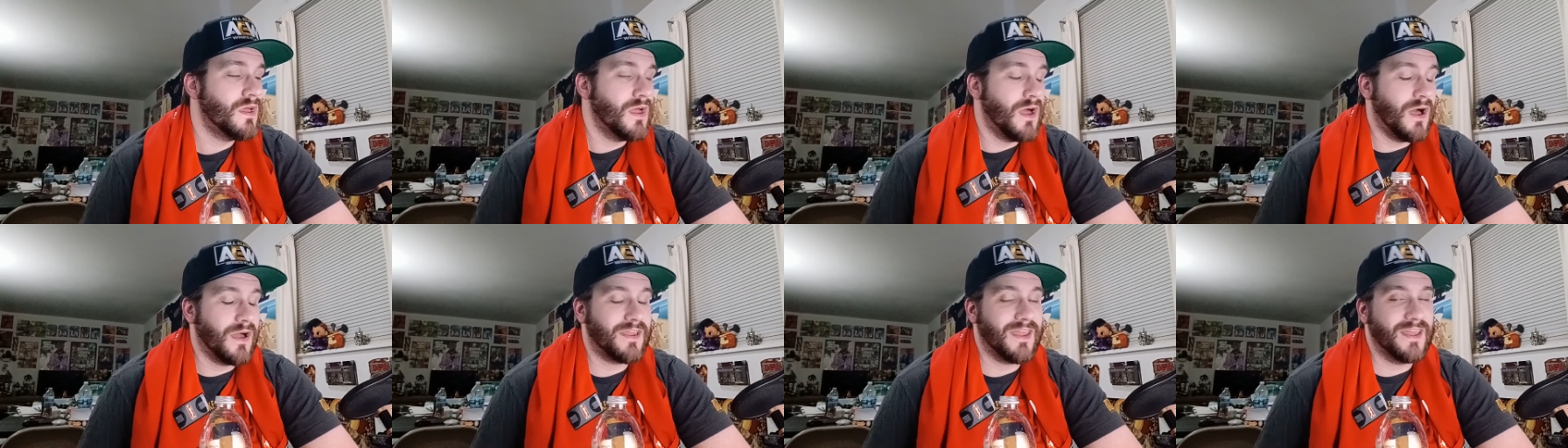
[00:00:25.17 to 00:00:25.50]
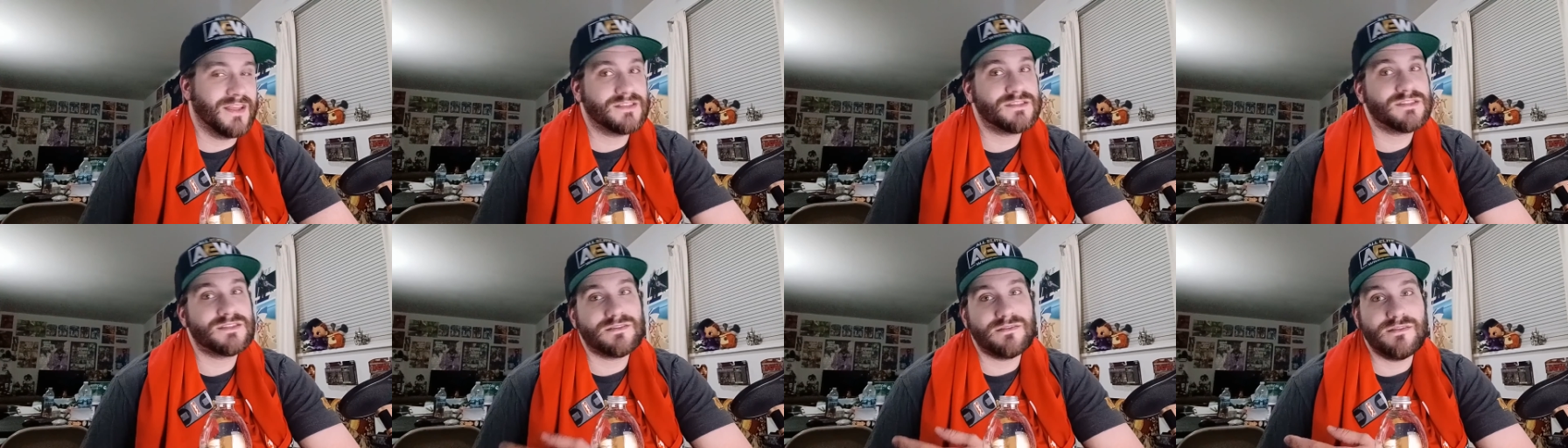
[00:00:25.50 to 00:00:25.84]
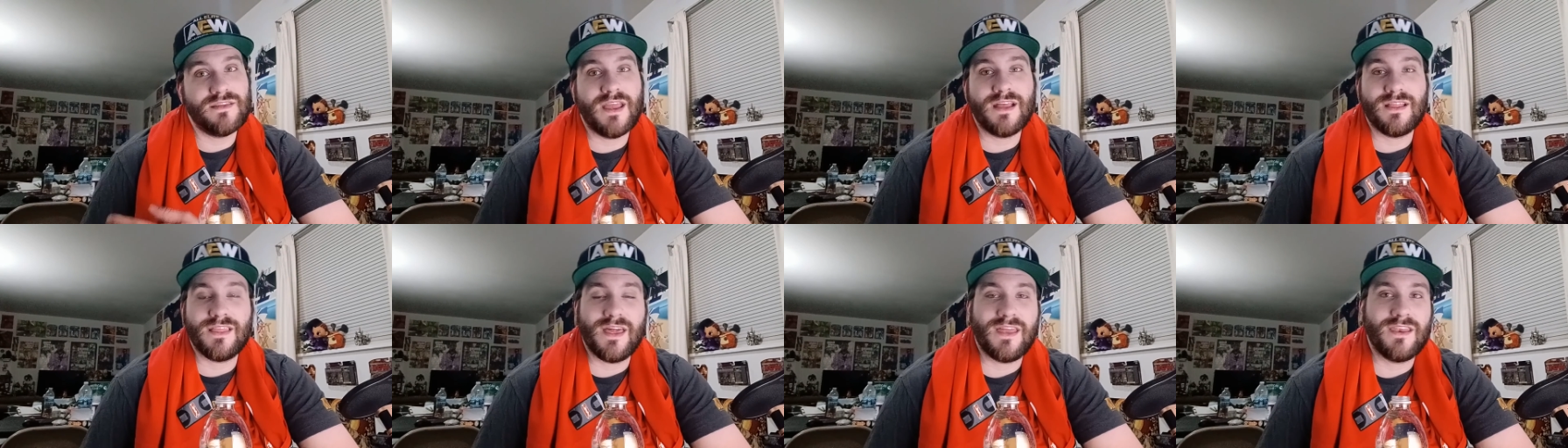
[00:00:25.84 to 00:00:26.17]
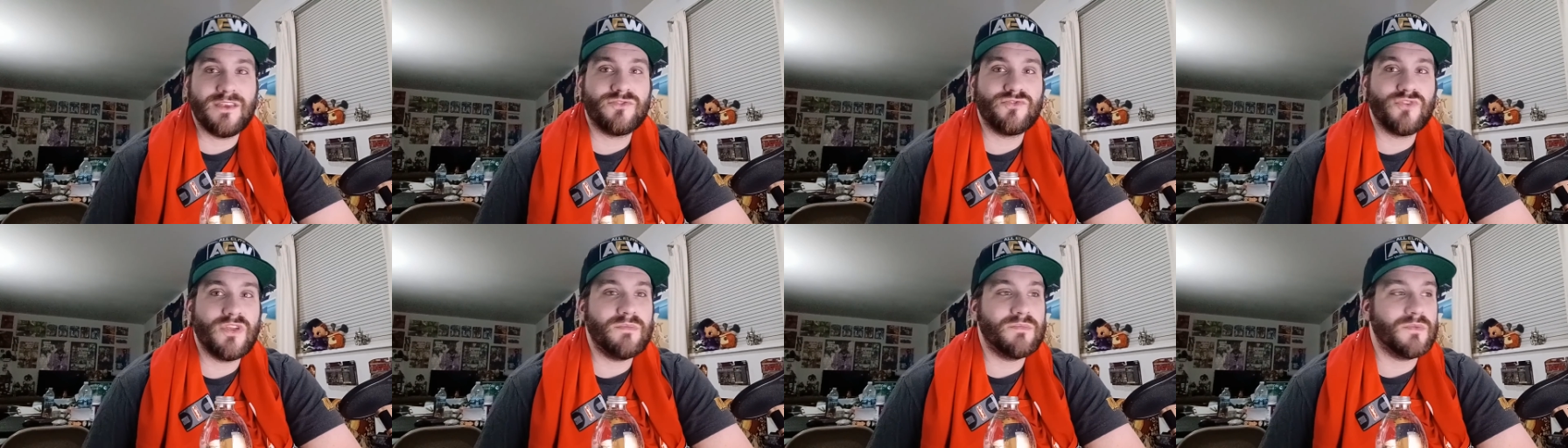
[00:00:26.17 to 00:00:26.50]
against the
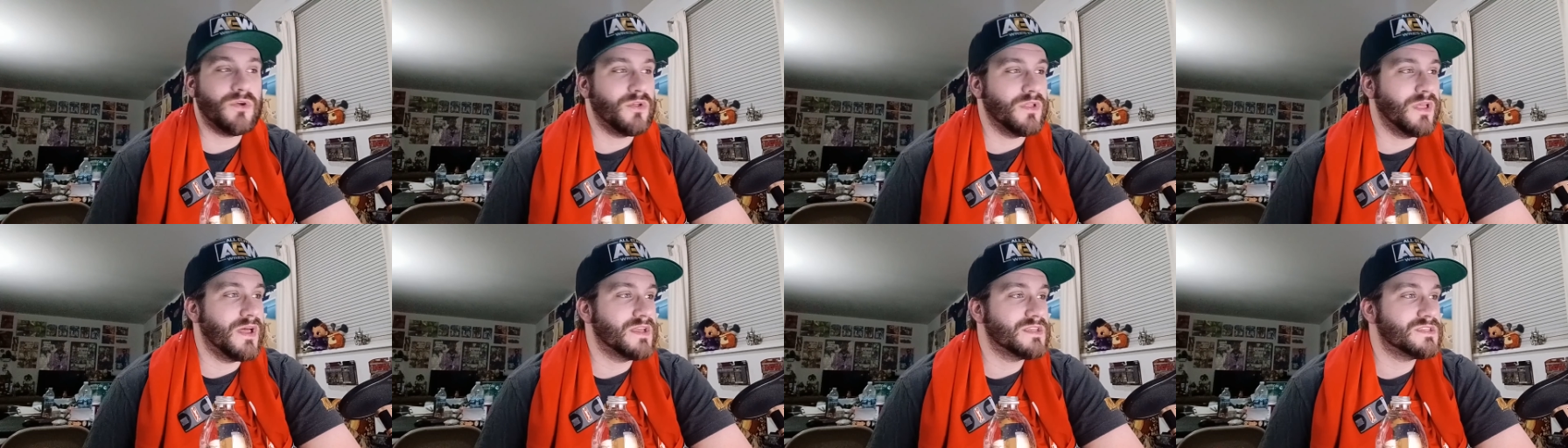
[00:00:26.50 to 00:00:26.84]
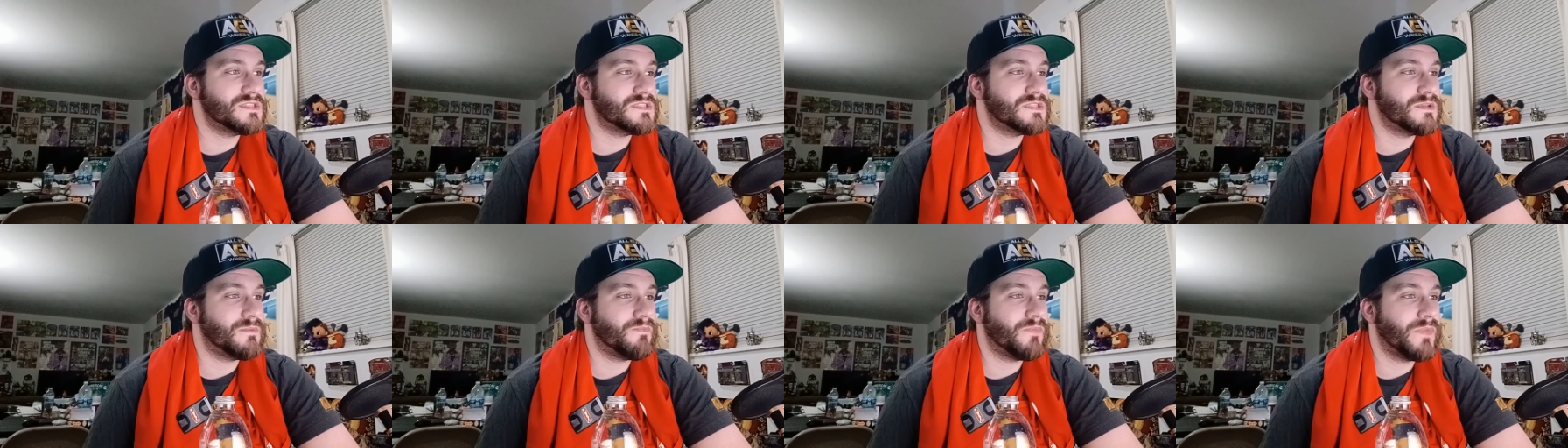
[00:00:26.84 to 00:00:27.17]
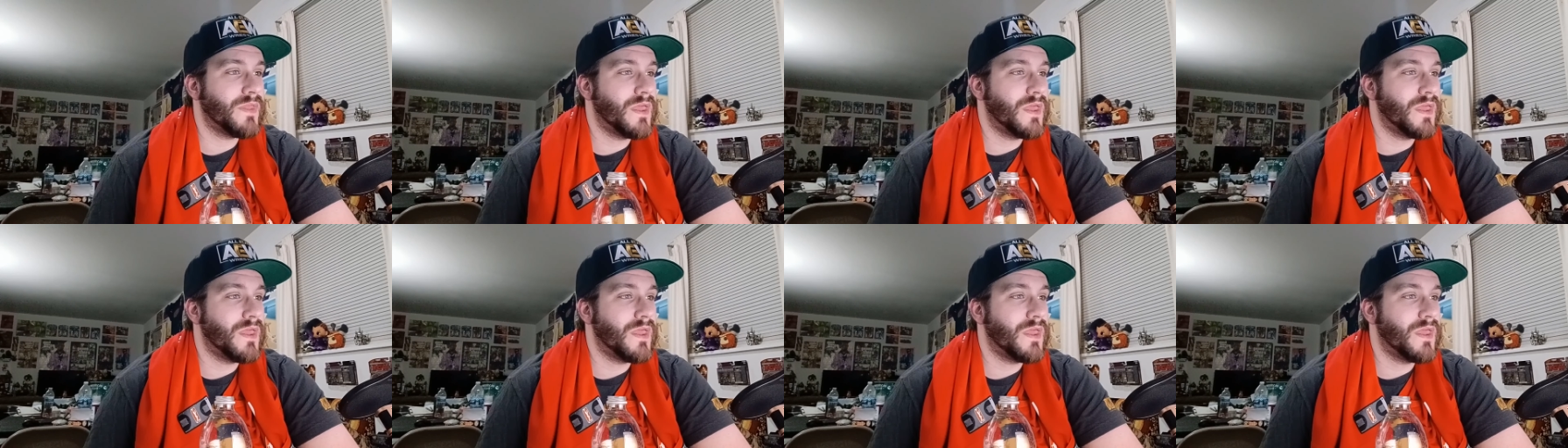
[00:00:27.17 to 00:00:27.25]
Atlanta Dream, no less.